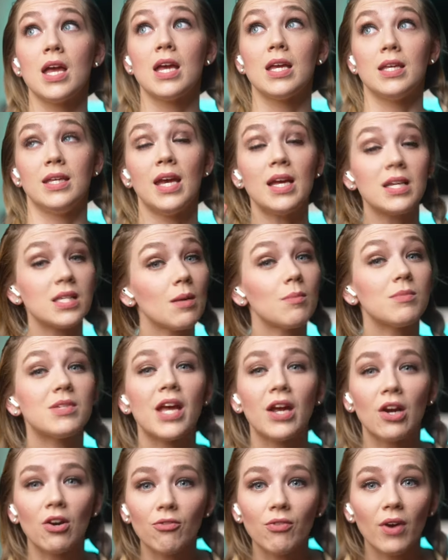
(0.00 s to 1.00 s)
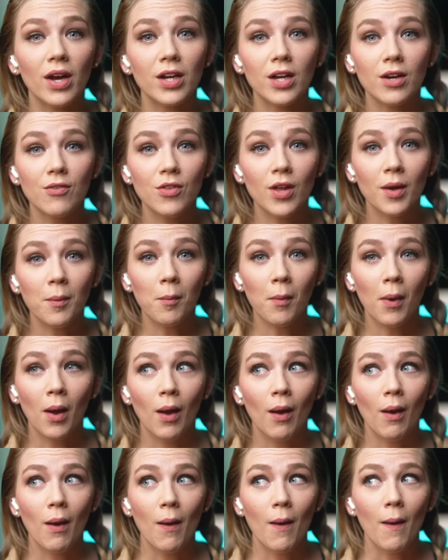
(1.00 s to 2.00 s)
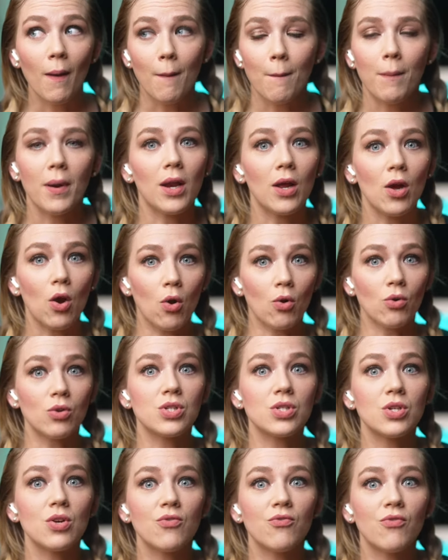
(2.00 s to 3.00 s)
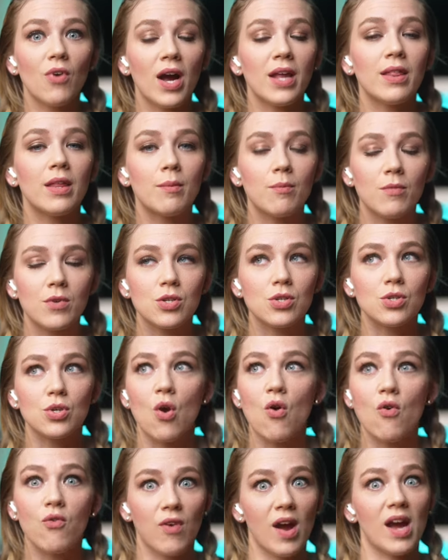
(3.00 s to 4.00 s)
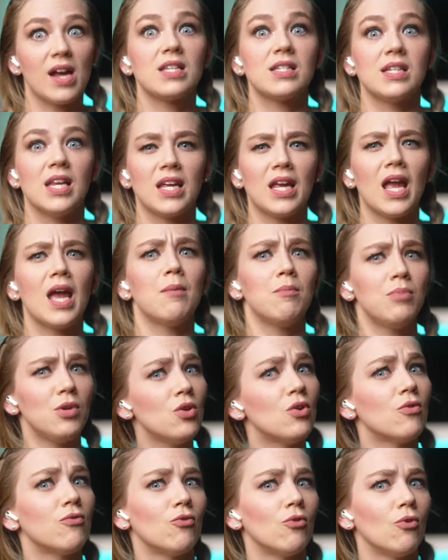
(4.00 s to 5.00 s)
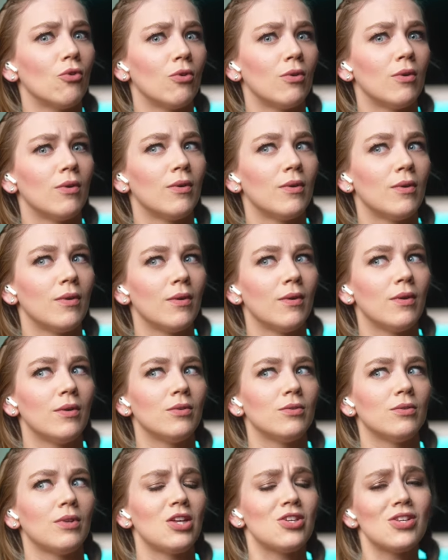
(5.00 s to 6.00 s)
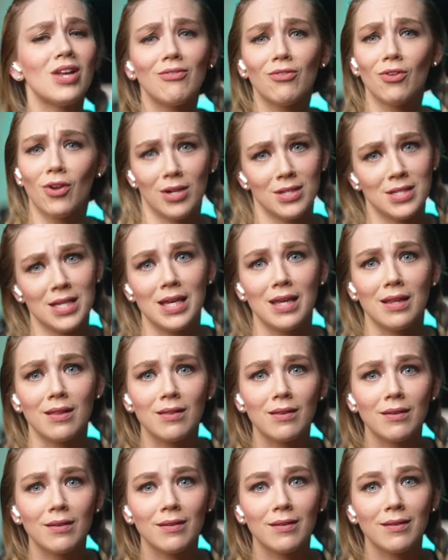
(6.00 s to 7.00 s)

yes, I'm terrified of them, but I also find them so fascinating and beautiful. They just have a lot of teeth.